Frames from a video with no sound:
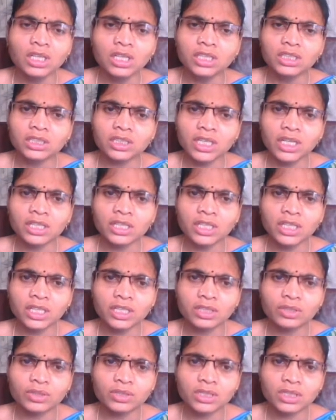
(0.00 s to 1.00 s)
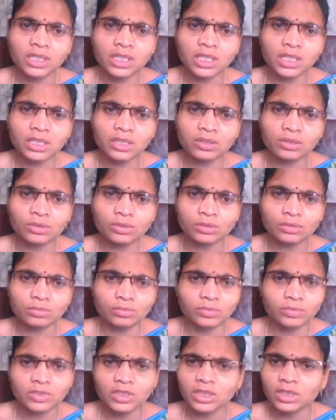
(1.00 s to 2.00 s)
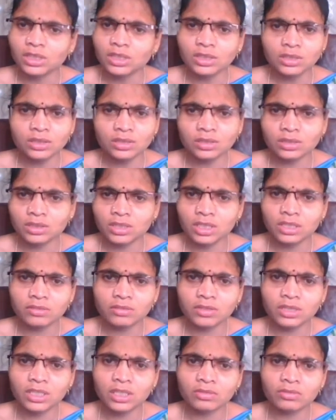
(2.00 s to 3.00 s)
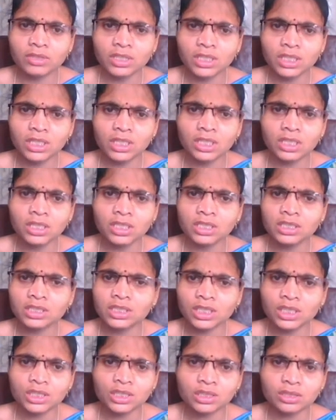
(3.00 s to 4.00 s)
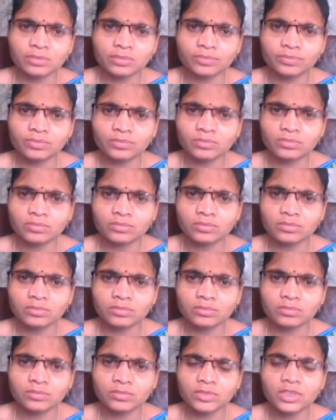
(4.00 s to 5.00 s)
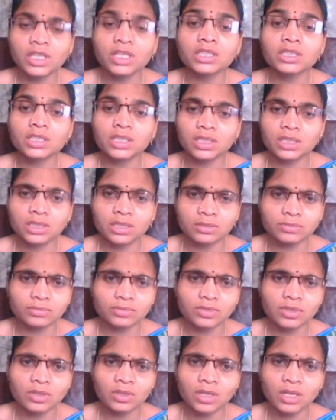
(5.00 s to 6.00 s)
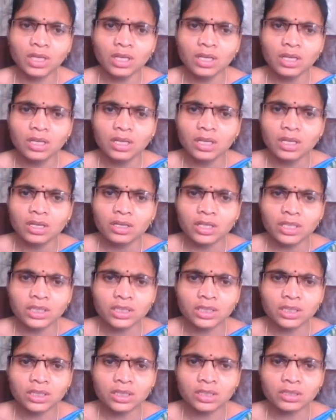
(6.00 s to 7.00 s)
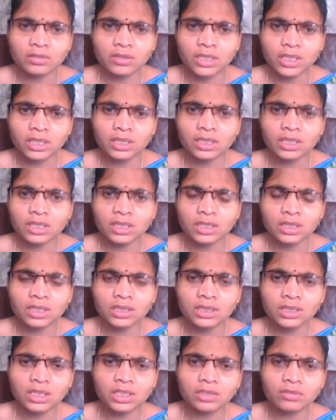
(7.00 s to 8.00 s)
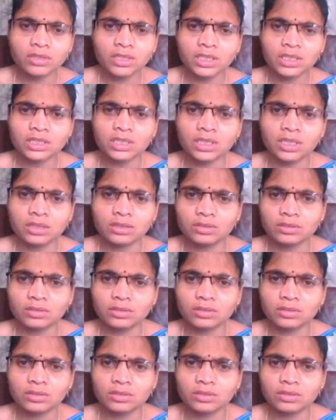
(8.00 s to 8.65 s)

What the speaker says: Standard hydrogen electrode. So gave their working and structure, construction. Okay, next write the non-stick equation